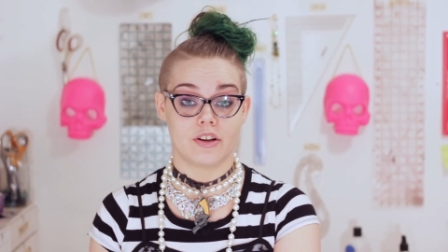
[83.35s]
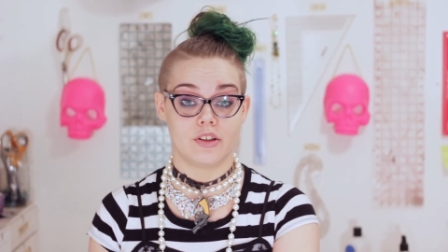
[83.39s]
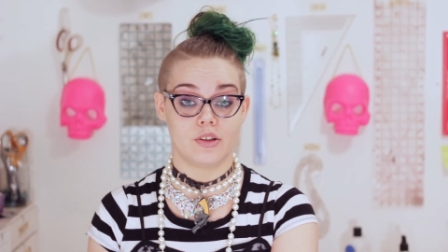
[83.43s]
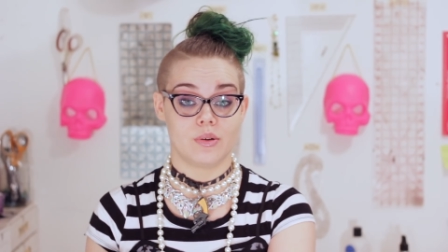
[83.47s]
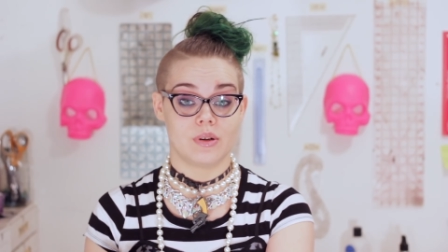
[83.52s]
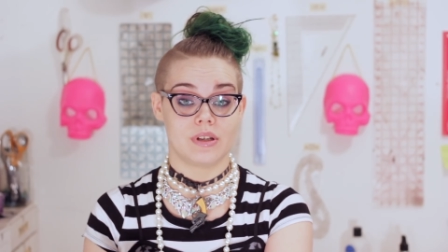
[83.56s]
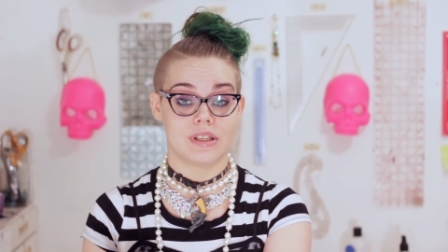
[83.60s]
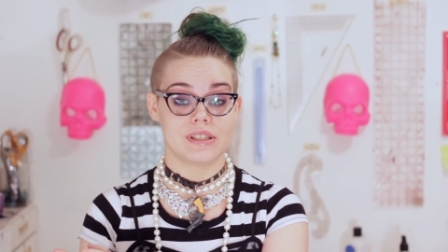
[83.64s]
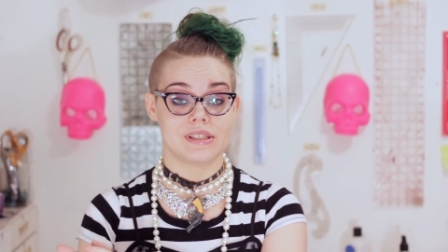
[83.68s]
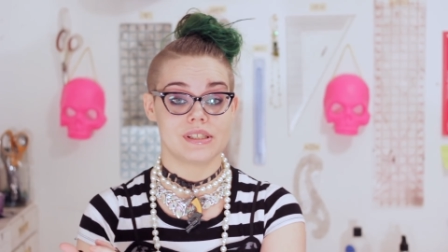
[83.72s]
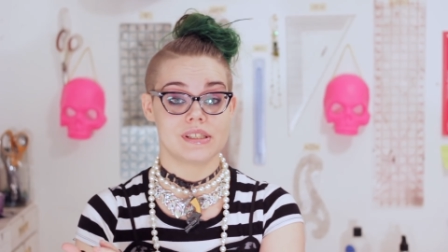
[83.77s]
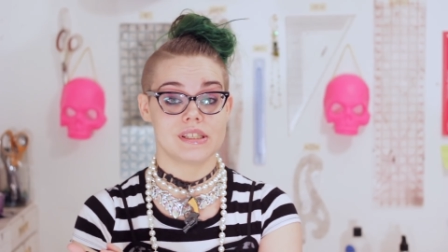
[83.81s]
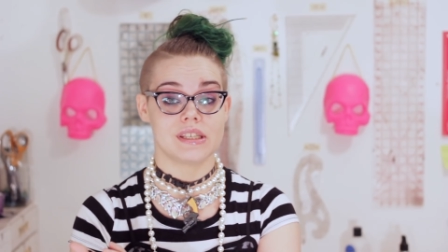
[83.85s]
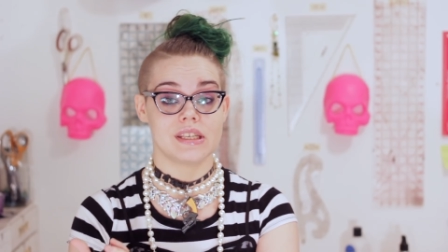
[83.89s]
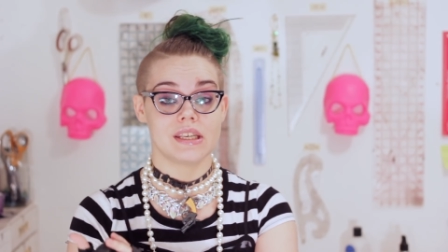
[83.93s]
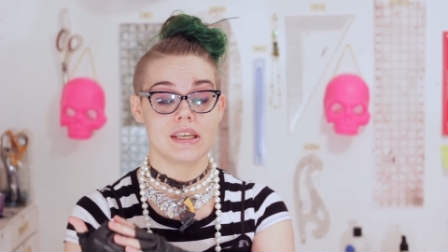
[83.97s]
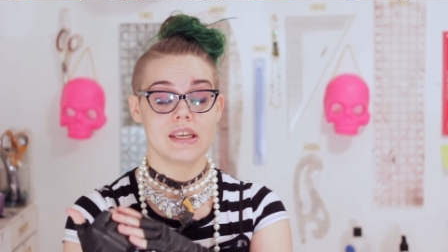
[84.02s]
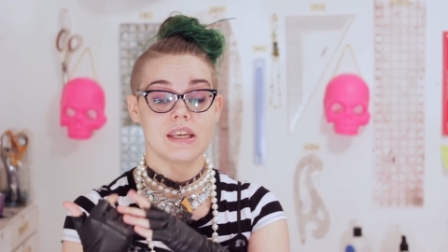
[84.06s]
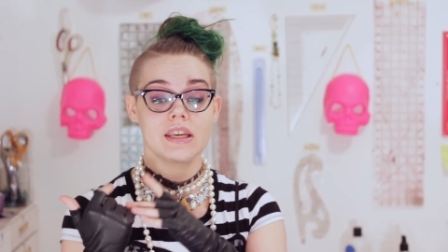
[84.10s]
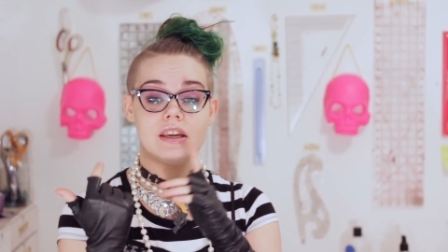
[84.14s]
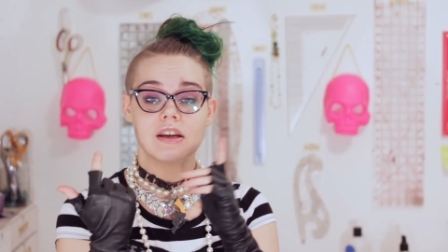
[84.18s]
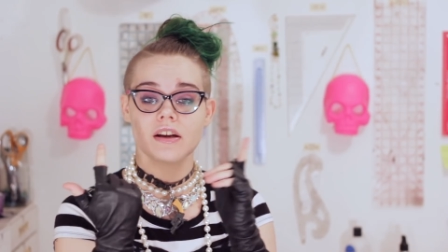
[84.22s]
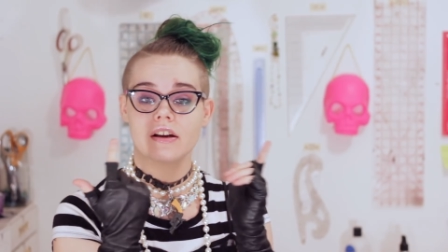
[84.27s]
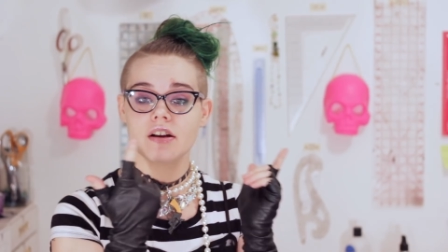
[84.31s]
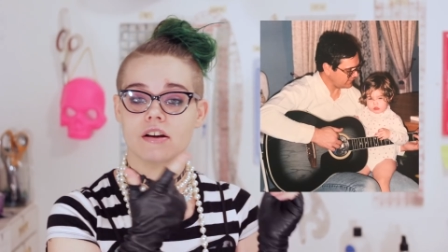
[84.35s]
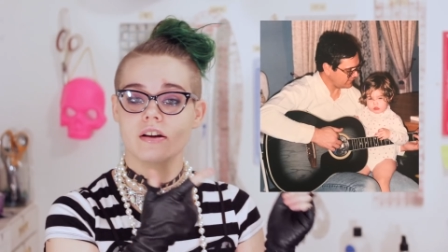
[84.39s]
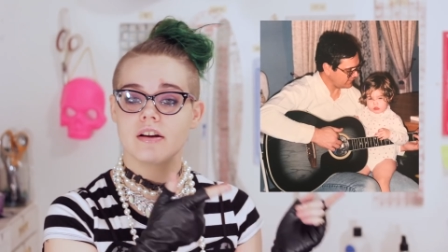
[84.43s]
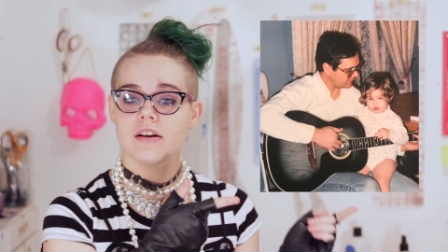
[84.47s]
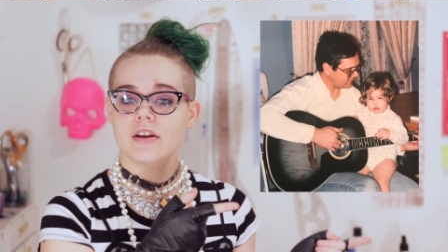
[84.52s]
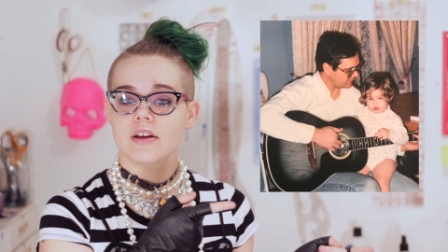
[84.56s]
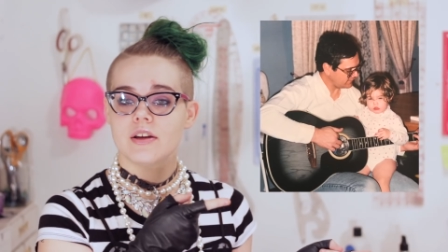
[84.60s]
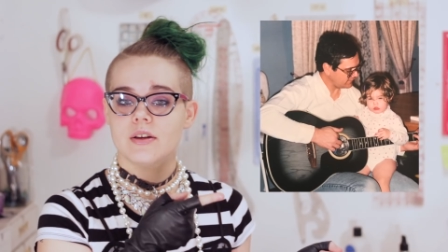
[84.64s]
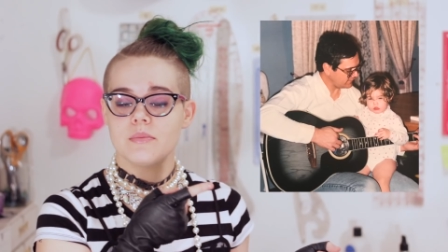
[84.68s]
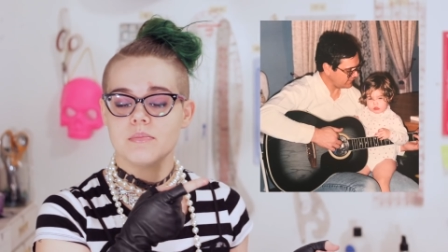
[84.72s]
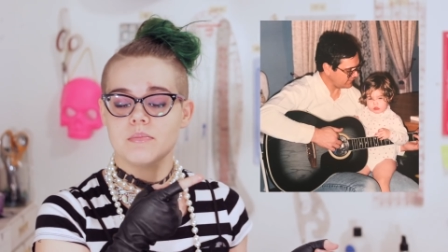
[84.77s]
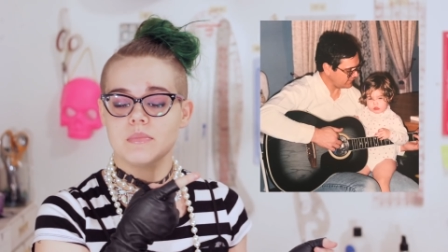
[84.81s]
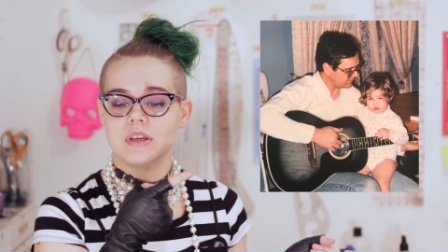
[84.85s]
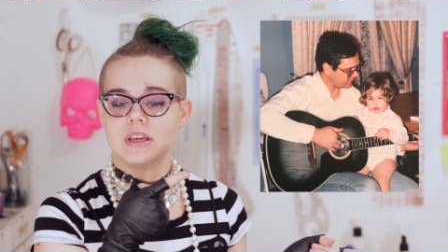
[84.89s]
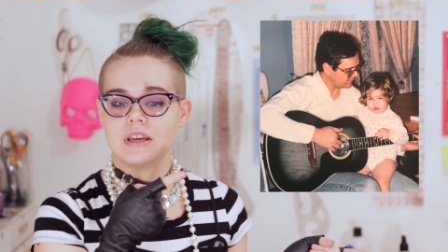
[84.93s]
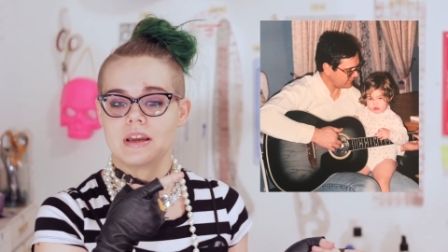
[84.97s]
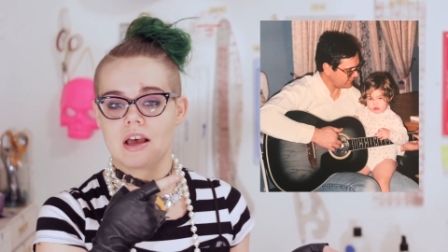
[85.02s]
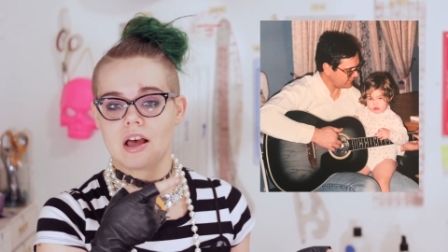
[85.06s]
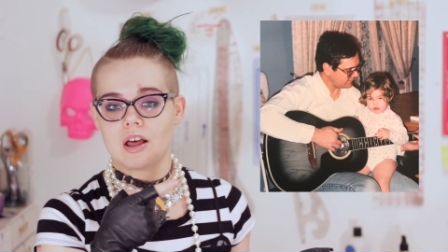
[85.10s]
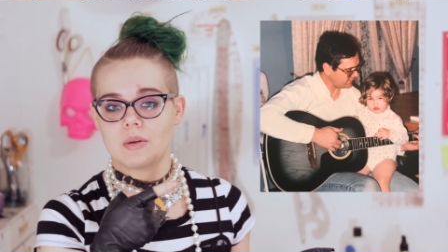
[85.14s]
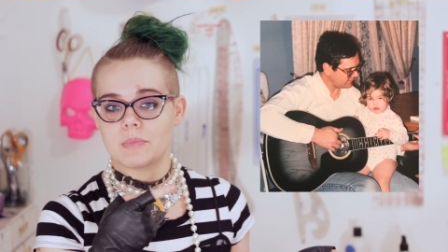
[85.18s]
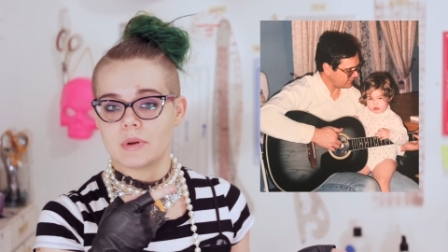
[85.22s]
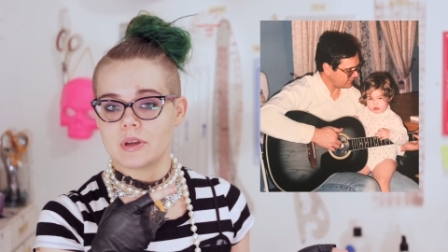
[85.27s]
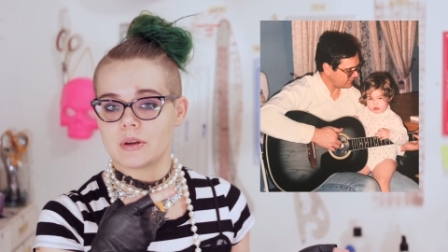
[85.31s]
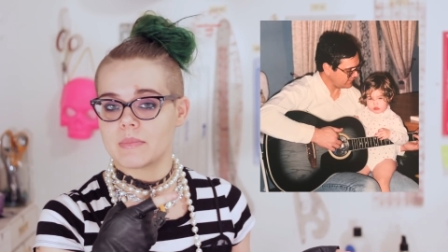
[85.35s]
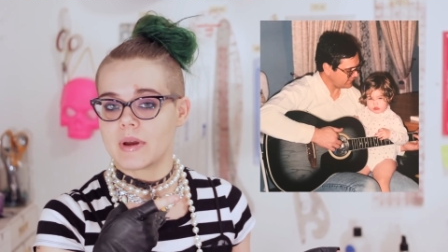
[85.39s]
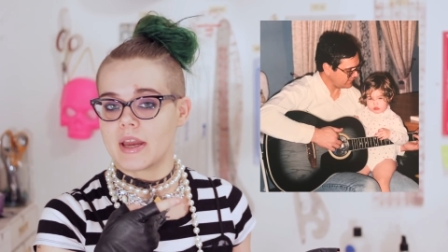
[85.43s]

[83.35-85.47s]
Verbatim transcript: You can see here me helping